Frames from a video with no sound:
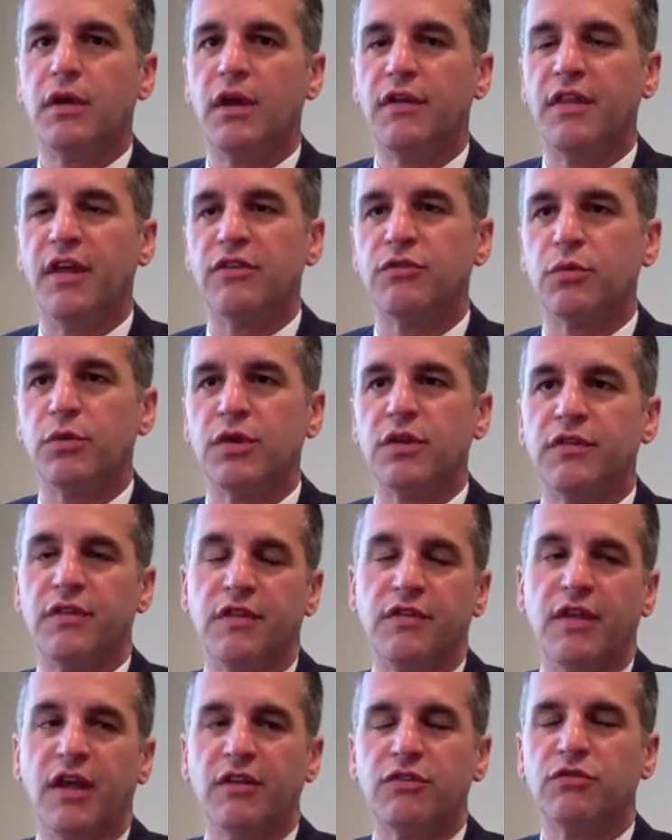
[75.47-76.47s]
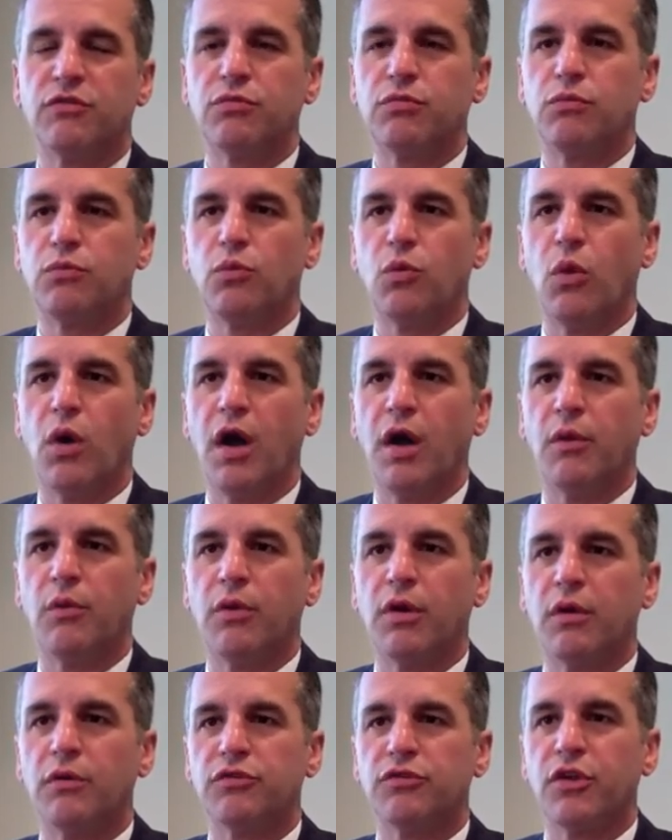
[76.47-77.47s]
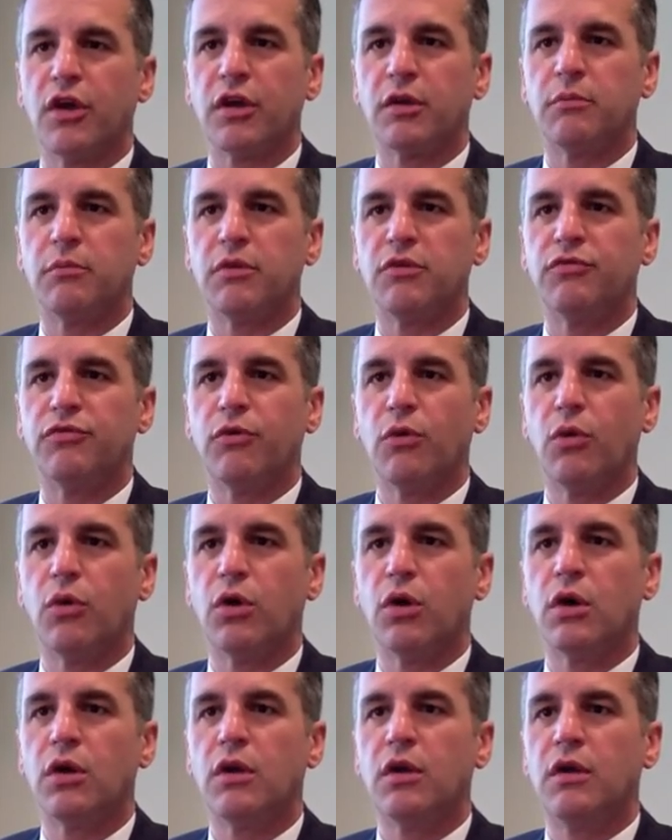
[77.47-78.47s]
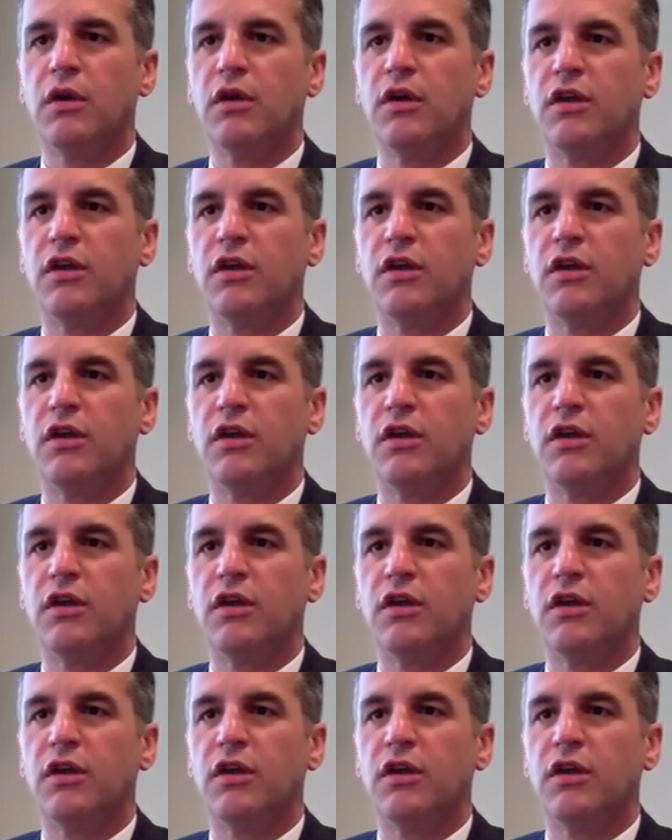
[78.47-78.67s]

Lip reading: and that's why when I was talking before,